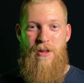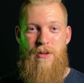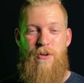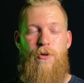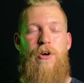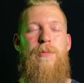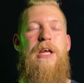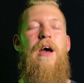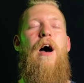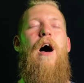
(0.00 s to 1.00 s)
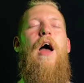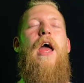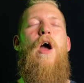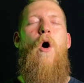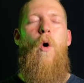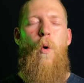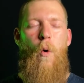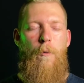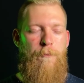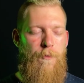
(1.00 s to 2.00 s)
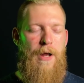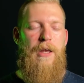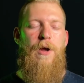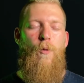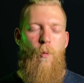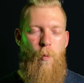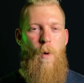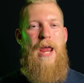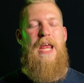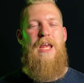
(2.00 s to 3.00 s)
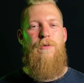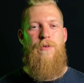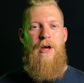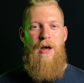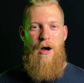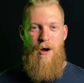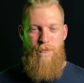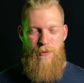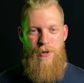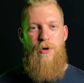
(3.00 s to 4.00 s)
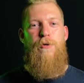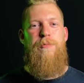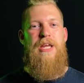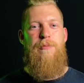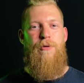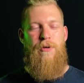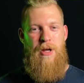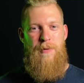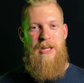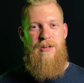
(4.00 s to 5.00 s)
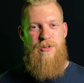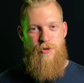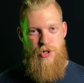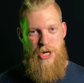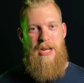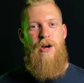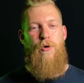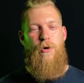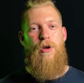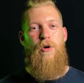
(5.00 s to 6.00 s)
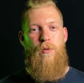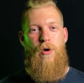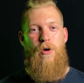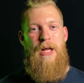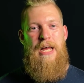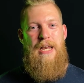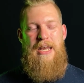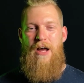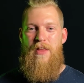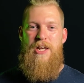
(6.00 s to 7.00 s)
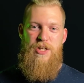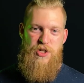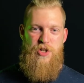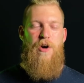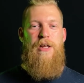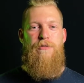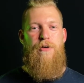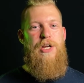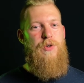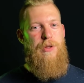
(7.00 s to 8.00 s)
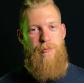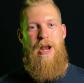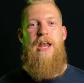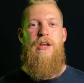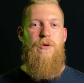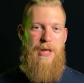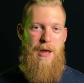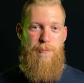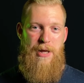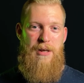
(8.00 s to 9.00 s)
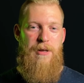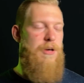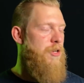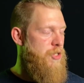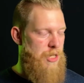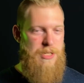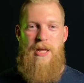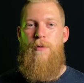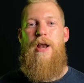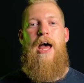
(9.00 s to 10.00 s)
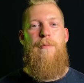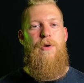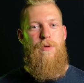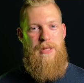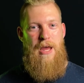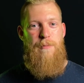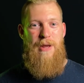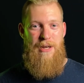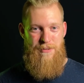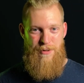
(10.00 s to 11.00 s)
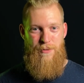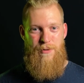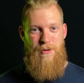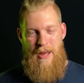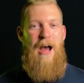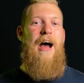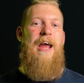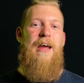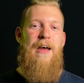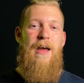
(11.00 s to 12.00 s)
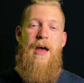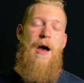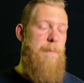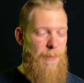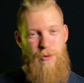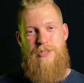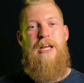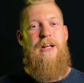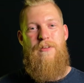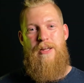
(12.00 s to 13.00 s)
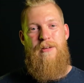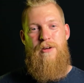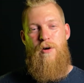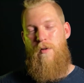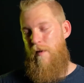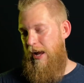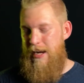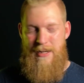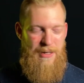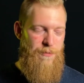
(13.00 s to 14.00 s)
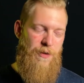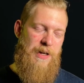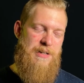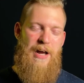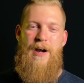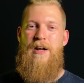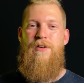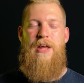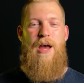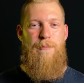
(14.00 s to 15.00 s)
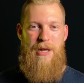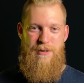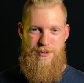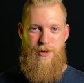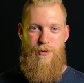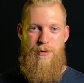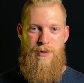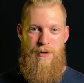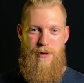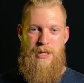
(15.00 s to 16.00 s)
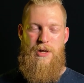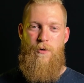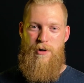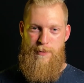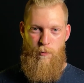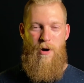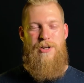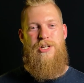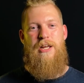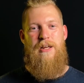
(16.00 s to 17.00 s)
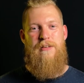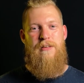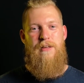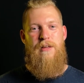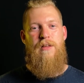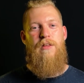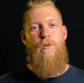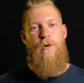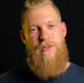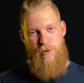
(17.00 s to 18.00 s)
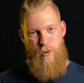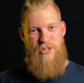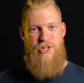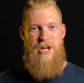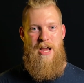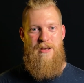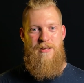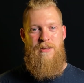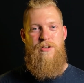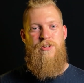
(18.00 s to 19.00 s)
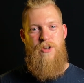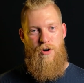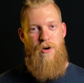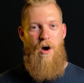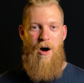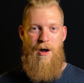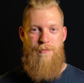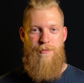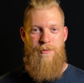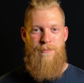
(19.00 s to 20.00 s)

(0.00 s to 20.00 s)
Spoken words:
There's going to be a whole fucking wave of new people coming in to check out Critical Role now that it is starting fresh with a brand new campaign, just like what happened with Campaign 2. And I am most likely, like I did for the entirety of Campaign 2, going to be watching it with Twitch chat turned off.